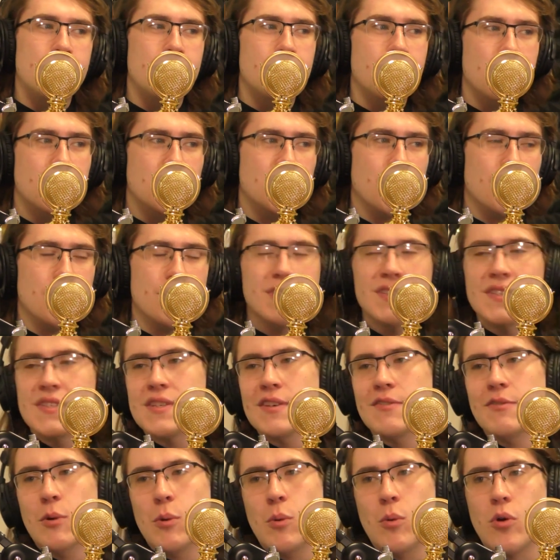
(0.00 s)
during the
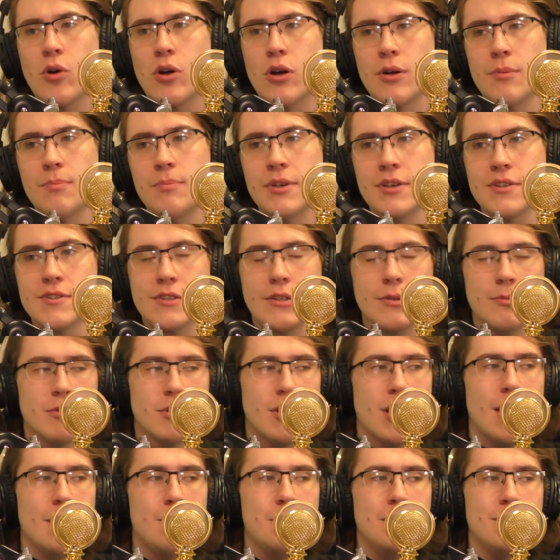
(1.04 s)
Civil War, because it would
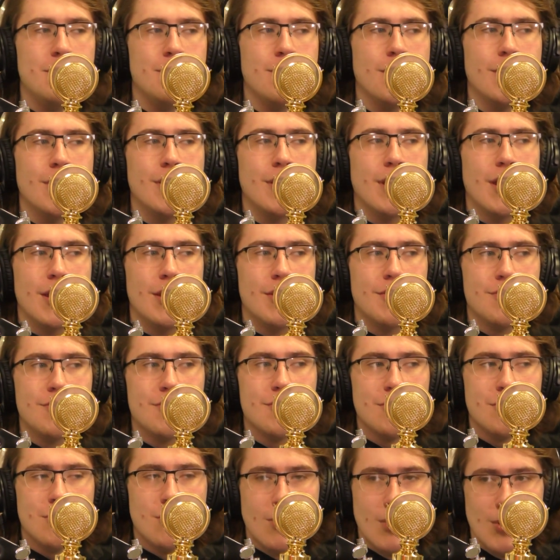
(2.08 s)
not be fighting age
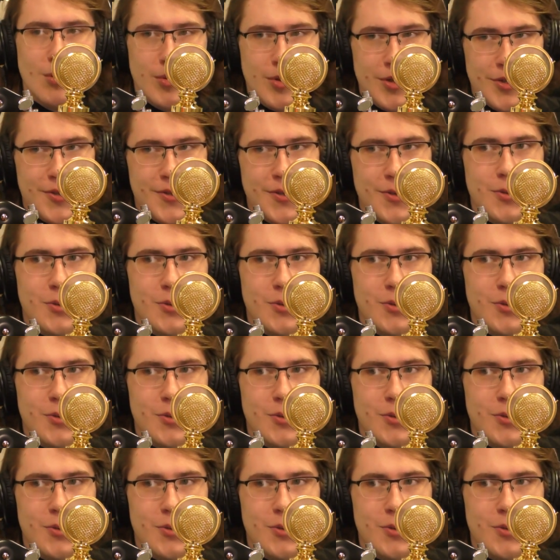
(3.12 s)
during World War II.